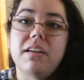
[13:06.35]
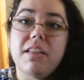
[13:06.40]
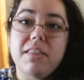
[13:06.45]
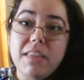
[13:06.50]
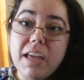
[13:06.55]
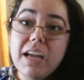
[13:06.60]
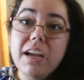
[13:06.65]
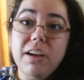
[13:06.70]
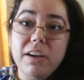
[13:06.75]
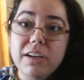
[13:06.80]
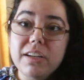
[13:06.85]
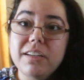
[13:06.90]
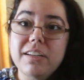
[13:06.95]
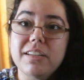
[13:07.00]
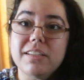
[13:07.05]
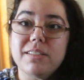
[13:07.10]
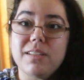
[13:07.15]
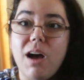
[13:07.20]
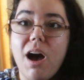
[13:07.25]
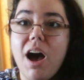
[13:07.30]
Thank
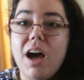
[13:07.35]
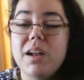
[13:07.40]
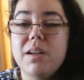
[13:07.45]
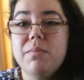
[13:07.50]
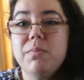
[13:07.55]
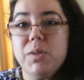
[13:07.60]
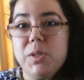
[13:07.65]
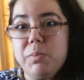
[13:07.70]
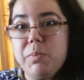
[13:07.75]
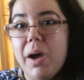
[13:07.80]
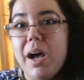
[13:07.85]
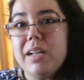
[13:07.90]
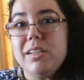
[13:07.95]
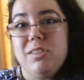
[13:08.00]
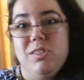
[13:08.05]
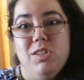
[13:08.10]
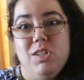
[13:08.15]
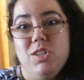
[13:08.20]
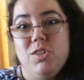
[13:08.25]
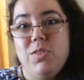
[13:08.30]
goodness Autumn
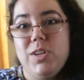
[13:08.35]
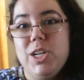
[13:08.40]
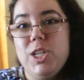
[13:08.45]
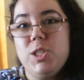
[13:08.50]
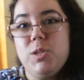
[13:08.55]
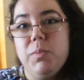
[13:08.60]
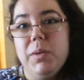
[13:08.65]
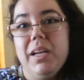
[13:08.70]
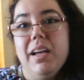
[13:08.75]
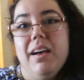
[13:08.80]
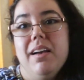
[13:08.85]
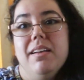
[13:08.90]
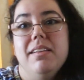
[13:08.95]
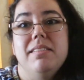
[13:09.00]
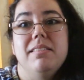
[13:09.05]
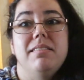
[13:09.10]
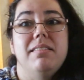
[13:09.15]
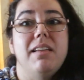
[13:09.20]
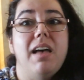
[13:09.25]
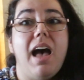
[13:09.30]
responds to treats,
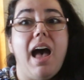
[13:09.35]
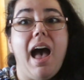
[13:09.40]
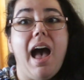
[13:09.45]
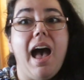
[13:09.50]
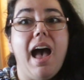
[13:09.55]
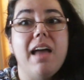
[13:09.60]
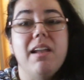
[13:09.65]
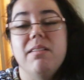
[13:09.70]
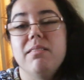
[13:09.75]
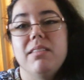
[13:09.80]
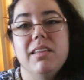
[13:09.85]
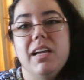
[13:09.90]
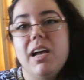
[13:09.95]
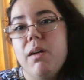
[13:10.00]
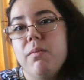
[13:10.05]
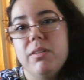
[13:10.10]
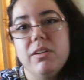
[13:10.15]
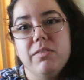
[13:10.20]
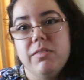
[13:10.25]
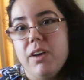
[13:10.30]
because I don't think I
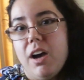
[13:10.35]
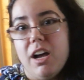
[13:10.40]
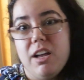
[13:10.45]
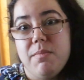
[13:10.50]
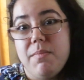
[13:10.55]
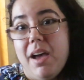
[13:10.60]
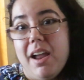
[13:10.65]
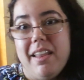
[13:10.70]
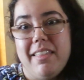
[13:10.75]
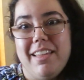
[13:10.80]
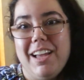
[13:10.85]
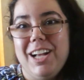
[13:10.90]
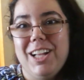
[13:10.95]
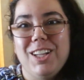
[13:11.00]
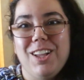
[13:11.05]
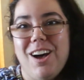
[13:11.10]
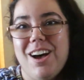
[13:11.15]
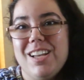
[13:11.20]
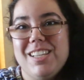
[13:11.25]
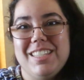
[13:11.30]
would have got him out of that
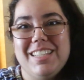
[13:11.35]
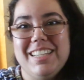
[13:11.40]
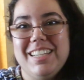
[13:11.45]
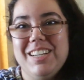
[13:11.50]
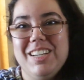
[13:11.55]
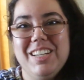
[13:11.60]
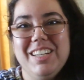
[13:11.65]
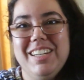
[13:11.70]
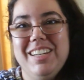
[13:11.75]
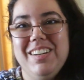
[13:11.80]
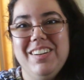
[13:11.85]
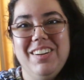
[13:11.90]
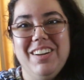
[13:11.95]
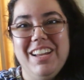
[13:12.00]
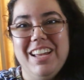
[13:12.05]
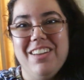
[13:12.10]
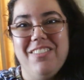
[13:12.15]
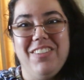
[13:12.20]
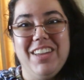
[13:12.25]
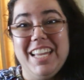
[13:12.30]
closet
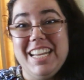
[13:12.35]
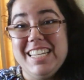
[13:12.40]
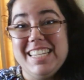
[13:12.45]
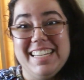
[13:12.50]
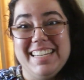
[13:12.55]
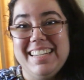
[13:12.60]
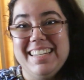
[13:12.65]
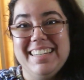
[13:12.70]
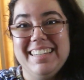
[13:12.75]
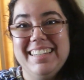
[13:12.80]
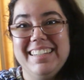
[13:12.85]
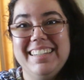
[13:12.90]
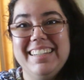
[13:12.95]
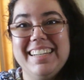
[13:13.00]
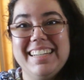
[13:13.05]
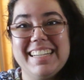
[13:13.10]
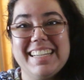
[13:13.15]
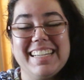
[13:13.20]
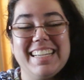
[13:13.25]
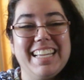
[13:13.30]
if he didn't.
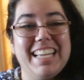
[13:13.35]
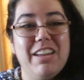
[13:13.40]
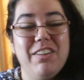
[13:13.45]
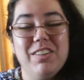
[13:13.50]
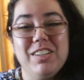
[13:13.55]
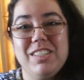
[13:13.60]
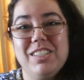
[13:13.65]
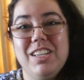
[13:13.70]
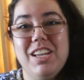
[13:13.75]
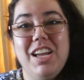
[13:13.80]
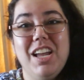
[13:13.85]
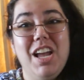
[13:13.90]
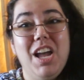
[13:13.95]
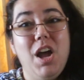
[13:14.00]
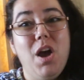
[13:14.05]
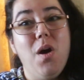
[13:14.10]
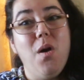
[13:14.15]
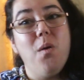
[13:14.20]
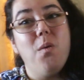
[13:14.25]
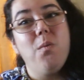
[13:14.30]
Like, he was
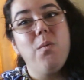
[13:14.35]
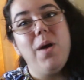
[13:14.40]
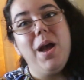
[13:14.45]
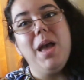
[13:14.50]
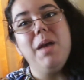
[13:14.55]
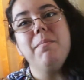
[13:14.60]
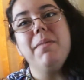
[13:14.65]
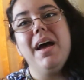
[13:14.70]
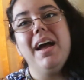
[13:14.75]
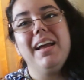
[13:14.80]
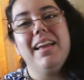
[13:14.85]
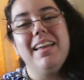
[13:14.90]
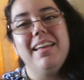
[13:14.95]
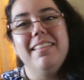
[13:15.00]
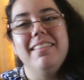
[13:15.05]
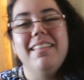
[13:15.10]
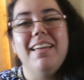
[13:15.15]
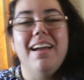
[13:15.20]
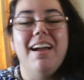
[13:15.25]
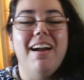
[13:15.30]
way back
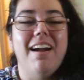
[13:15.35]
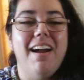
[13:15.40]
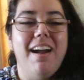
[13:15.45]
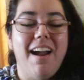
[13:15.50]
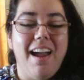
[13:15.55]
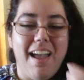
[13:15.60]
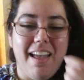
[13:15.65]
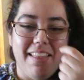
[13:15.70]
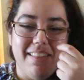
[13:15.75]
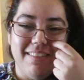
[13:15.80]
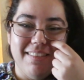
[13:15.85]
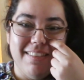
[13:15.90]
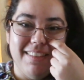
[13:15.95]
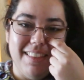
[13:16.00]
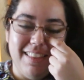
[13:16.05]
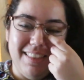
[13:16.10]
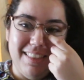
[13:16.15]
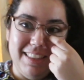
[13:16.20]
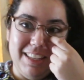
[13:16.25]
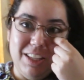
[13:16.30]
in there, and
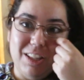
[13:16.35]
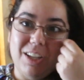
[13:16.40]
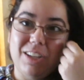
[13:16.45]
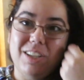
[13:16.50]
the